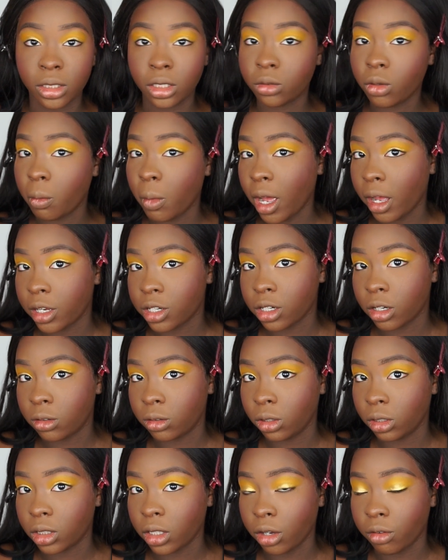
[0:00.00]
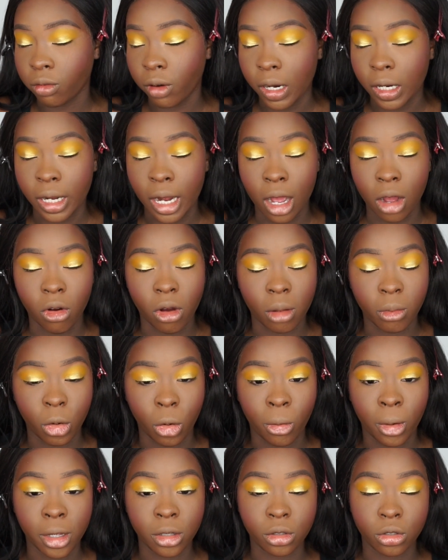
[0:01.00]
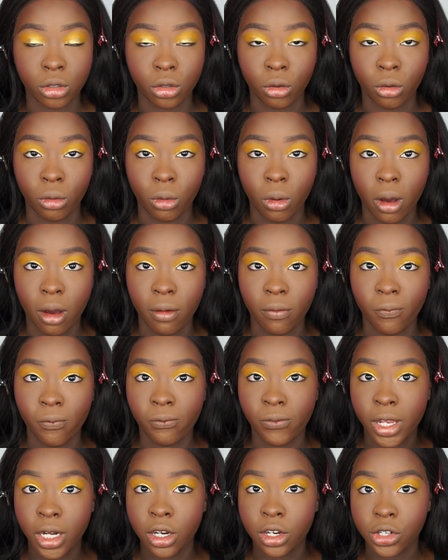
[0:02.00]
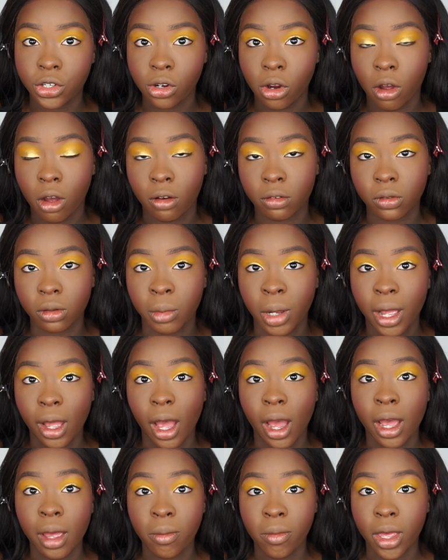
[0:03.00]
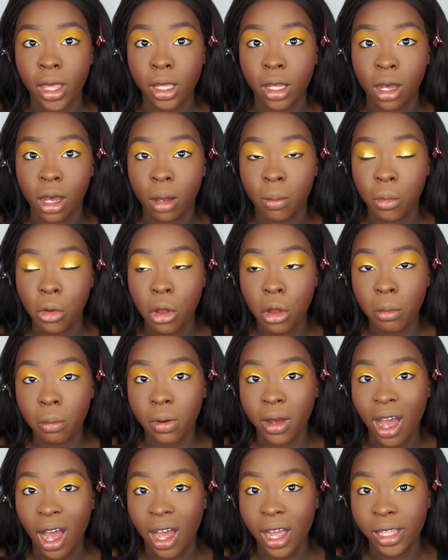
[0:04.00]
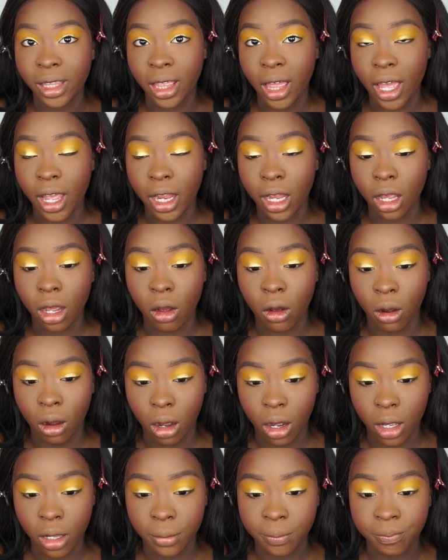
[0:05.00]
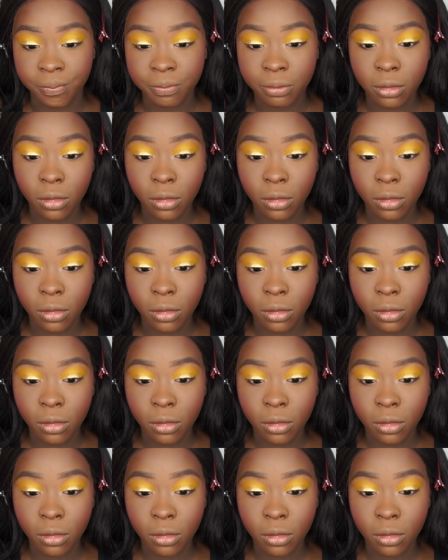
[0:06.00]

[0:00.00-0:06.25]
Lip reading: is what my eyeshadow looks like right now. I'm going to finish off my eye makeup, put highlight on,